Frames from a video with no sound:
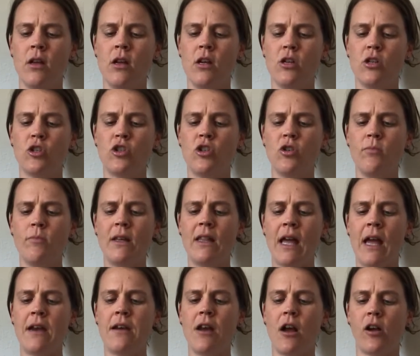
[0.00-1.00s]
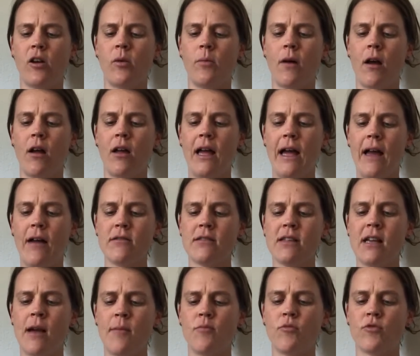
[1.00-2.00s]
Shoot me that knuckleball, House.
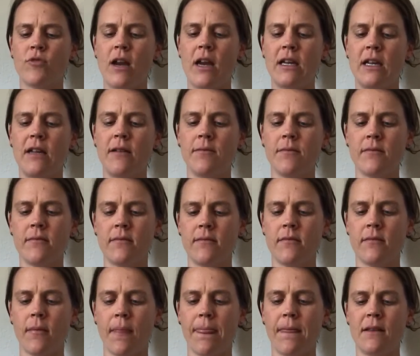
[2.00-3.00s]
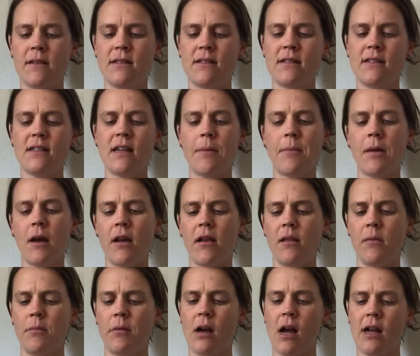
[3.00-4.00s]
I'm ready. Step out of the
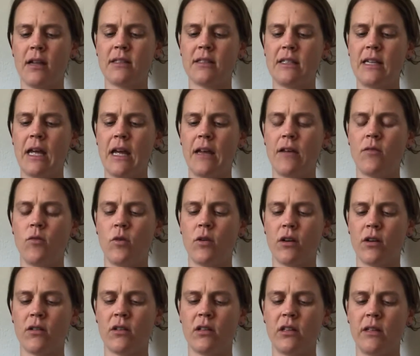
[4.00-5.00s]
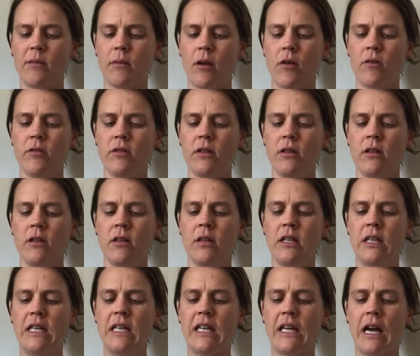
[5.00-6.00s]
box, Ned, ordered Clebo.
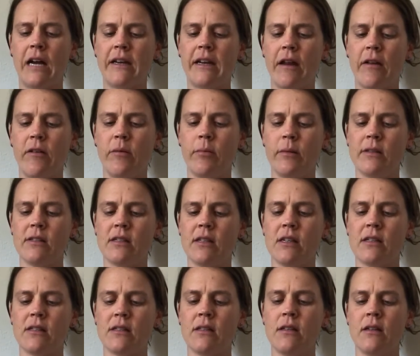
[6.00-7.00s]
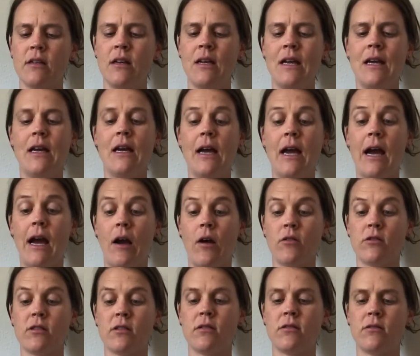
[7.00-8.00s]
He got down to business.
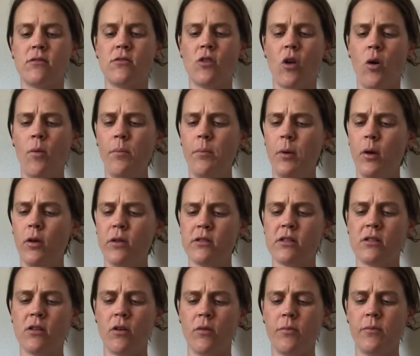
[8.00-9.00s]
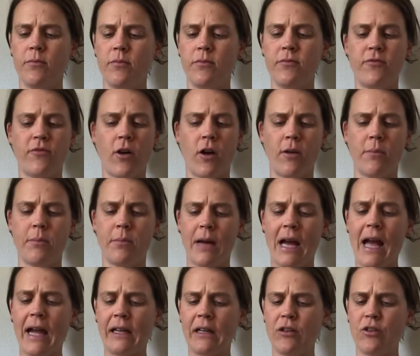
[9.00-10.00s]
House, don't pull so far
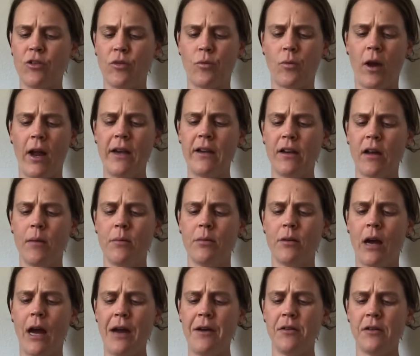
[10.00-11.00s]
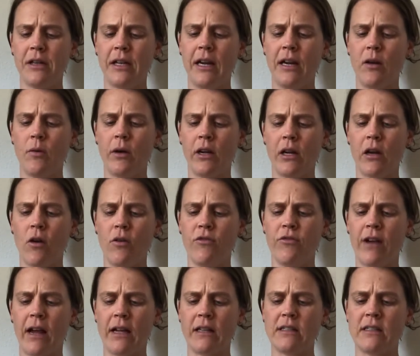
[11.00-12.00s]
back in your windup. I don't care what
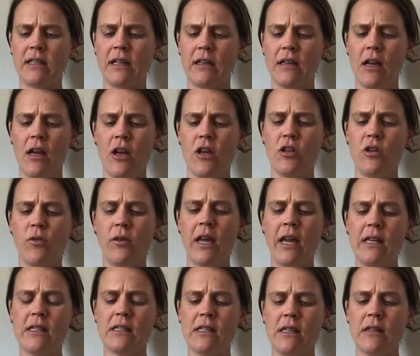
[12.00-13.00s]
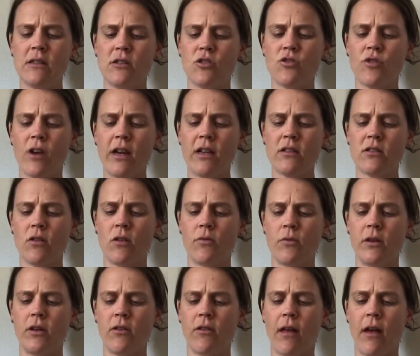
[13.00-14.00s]
Koufax did. You can't see the strike zone when
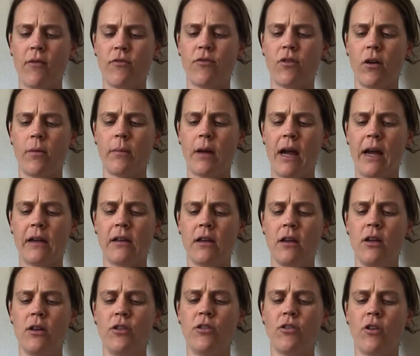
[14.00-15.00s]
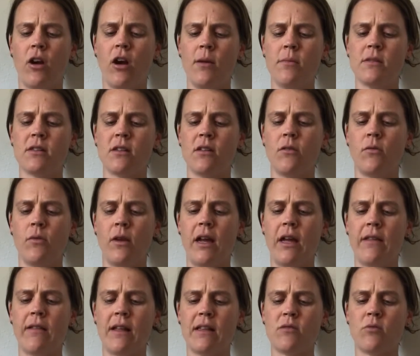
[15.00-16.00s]
you're that far back. Your arm's in the way,
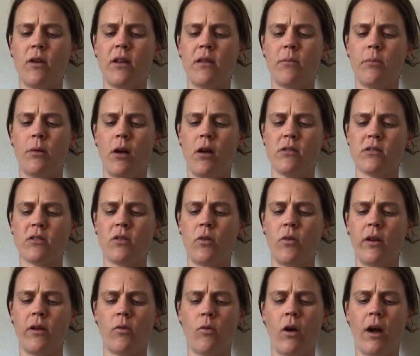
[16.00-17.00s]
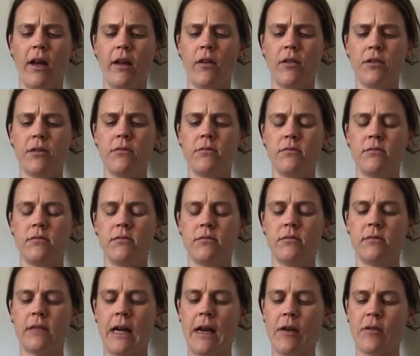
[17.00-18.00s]
and that's why the ball's going wild.
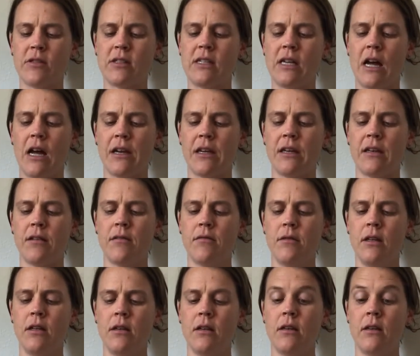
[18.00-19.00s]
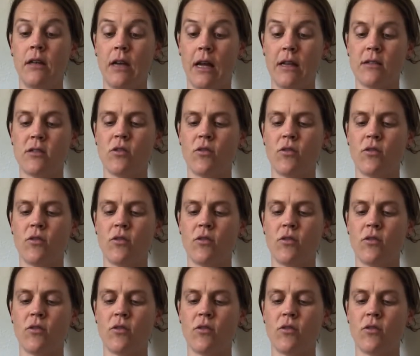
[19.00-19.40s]
House nodded. not so